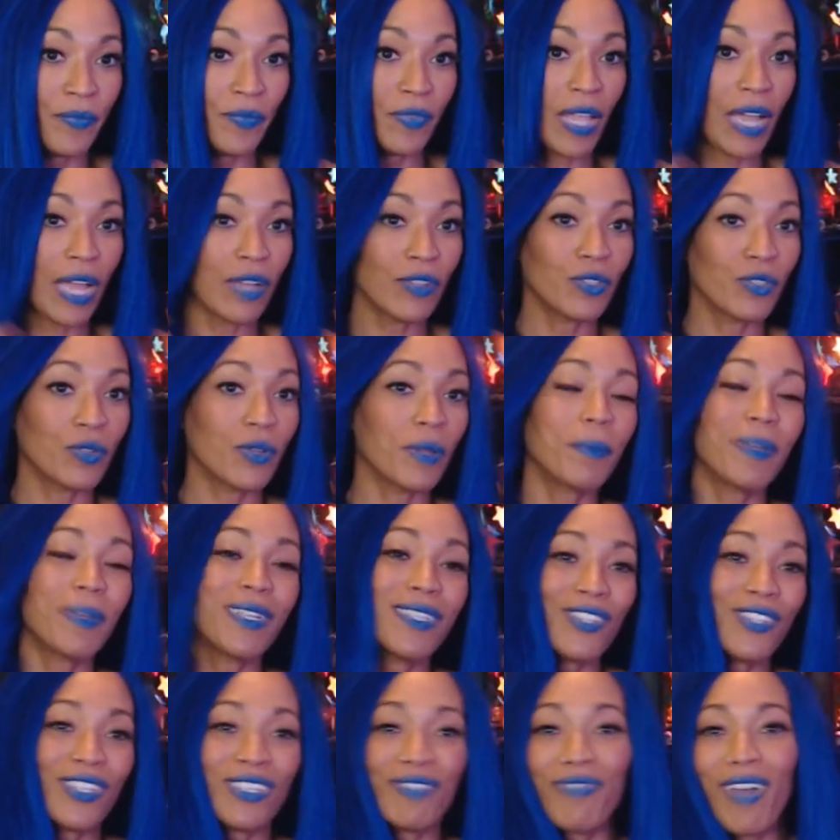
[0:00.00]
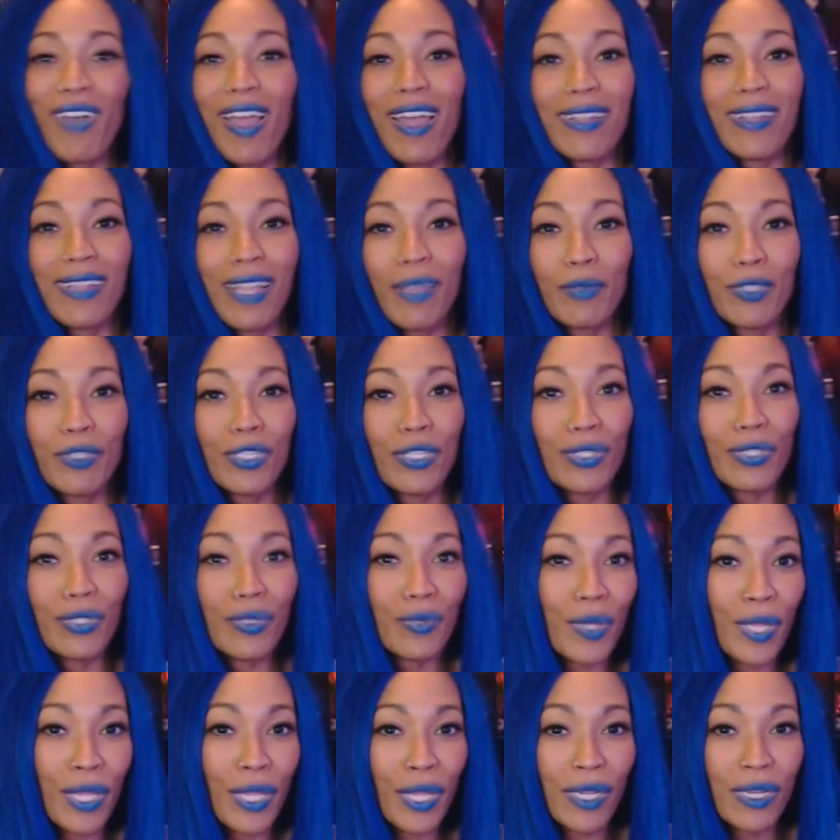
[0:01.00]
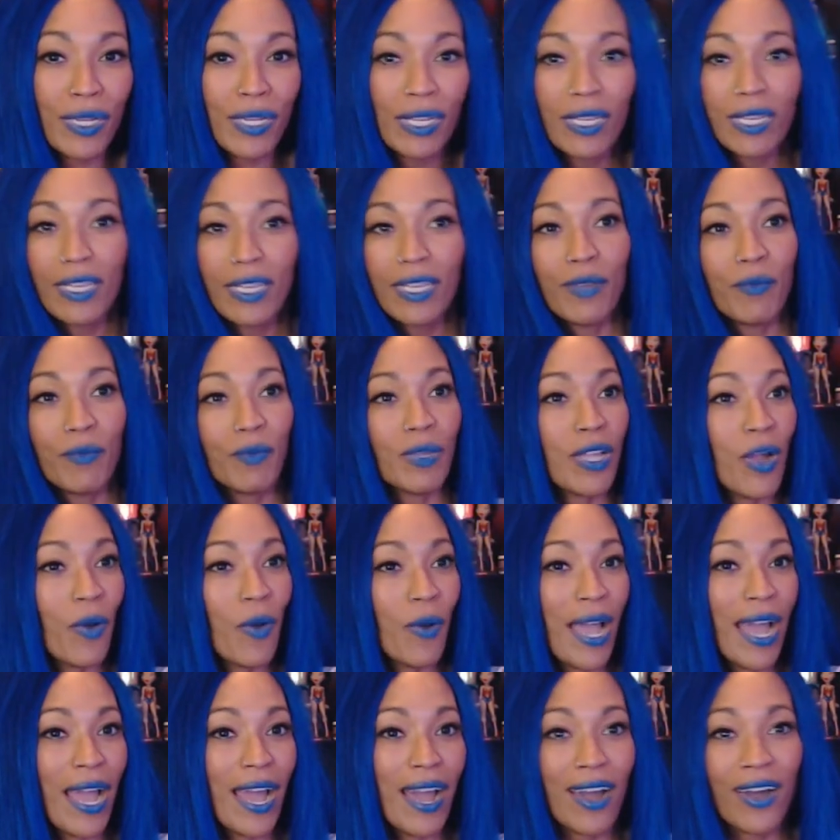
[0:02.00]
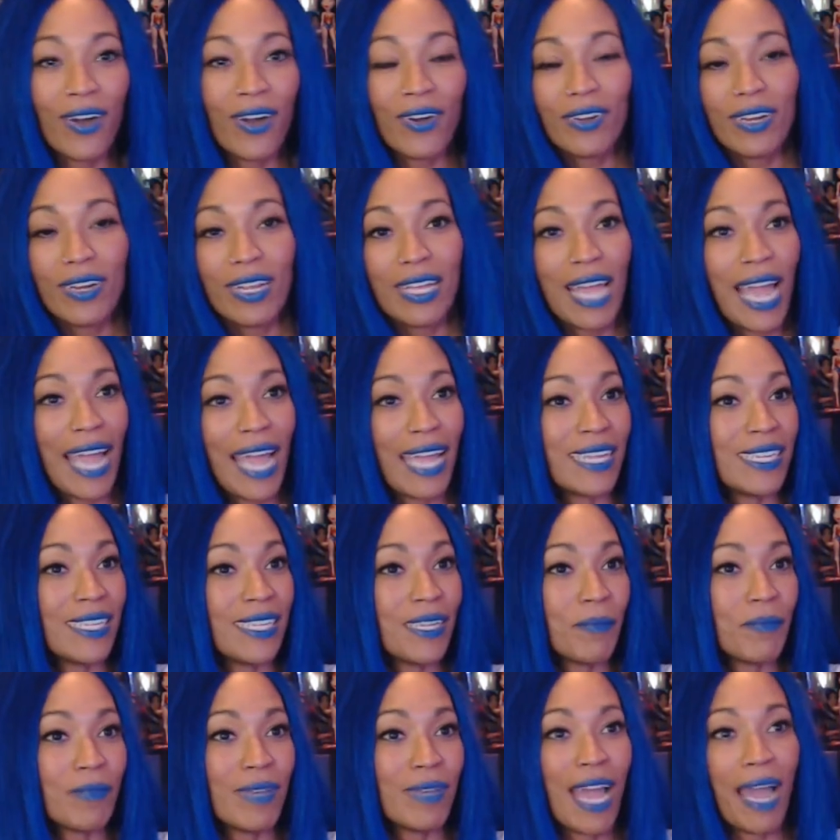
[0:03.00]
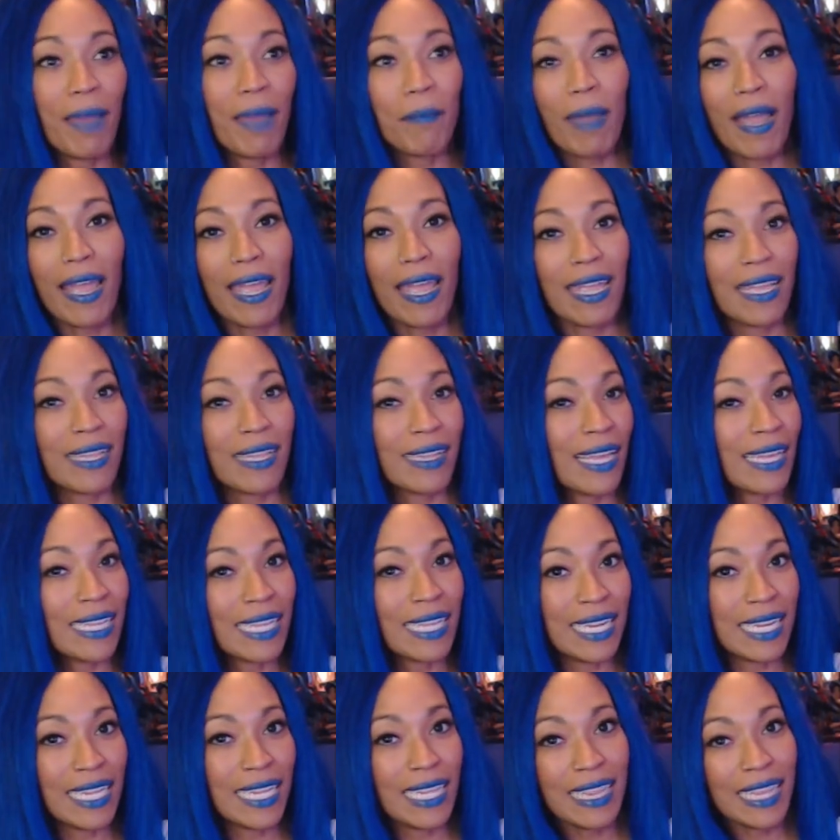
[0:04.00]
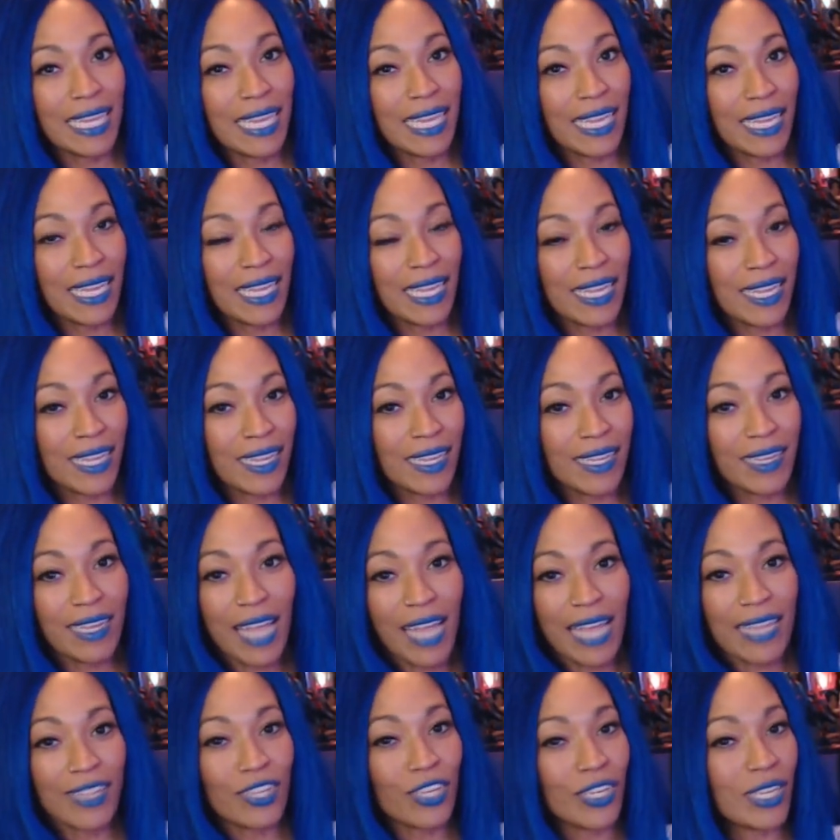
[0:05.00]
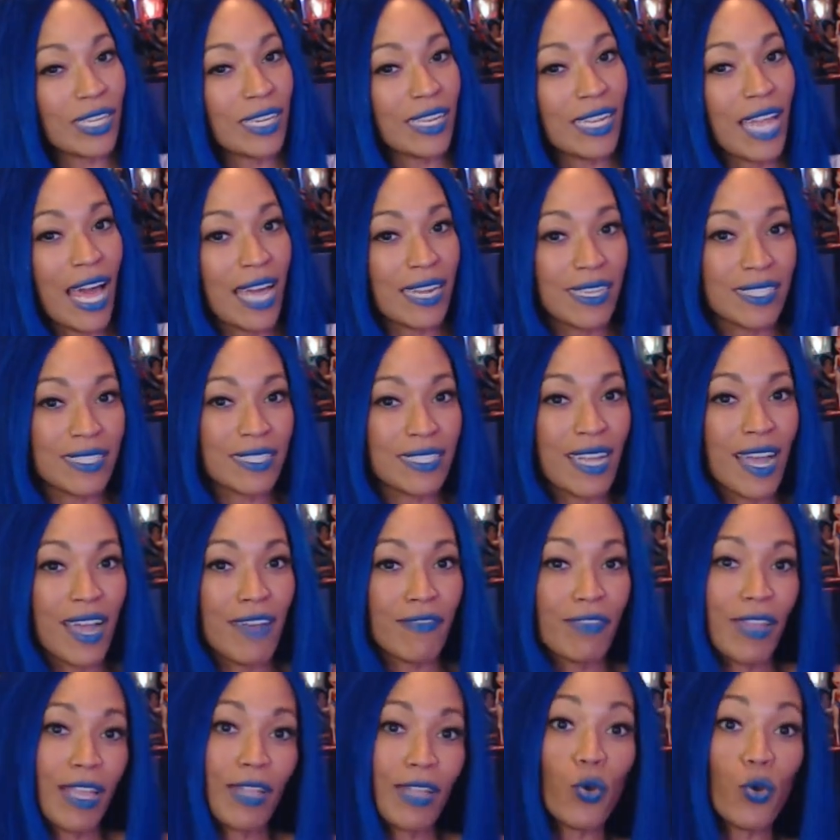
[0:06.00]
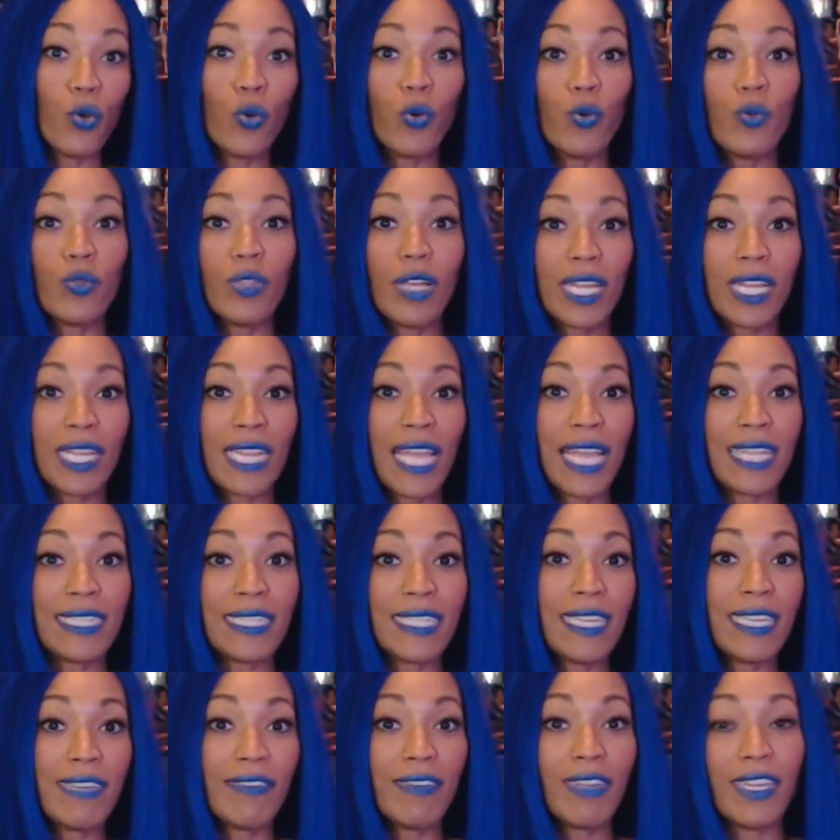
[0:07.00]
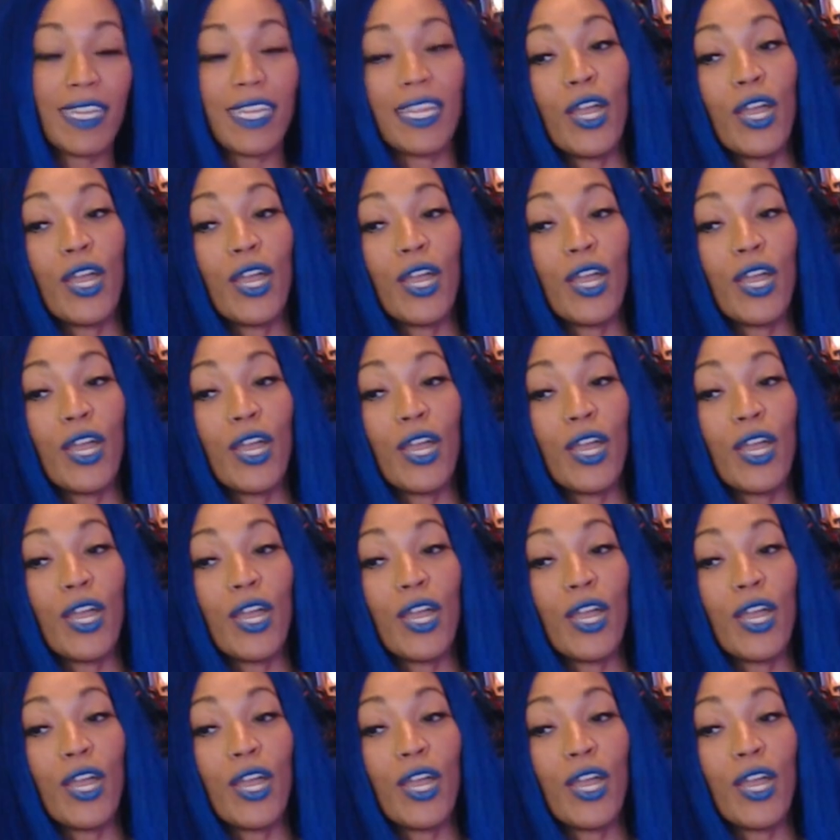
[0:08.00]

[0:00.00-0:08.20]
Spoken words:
I'll do it. But it's just fun. Like we just do it. We go out. I end up not buying like anything. I look at a lot of stuff like, "Oh, look at that TV.